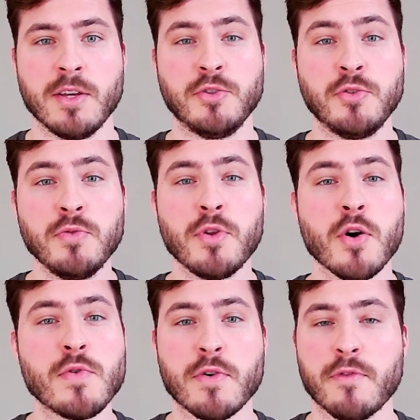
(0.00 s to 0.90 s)
You know
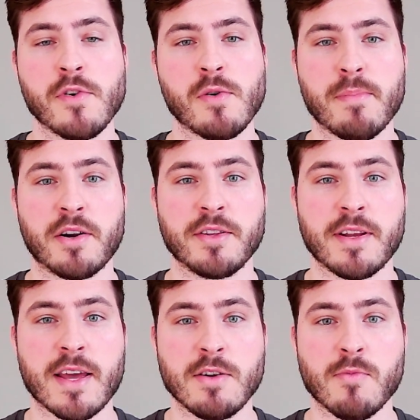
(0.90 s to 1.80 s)
your film better than
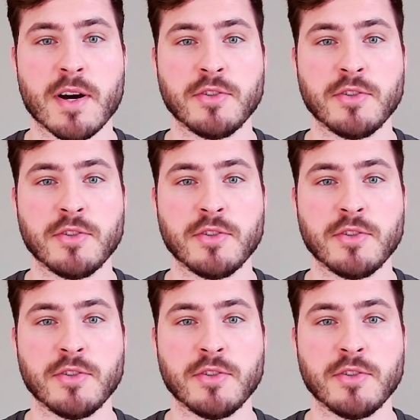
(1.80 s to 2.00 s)
anyone.